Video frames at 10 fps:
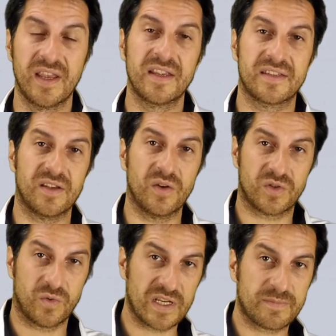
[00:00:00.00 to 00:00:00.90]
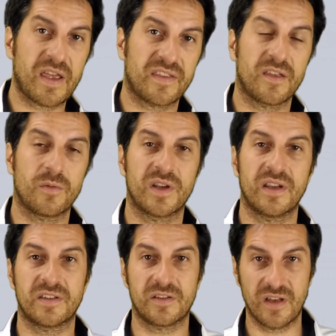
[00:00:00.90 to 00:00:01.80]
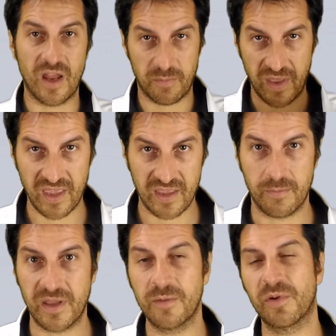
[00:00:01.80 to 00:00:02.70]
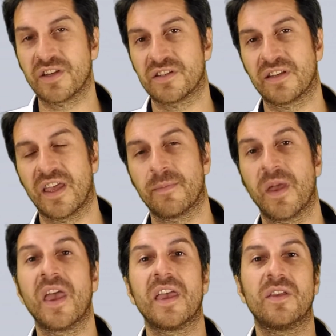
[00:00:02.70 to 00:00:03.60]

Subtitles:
So to respect the other one and to not be in a manipulation game,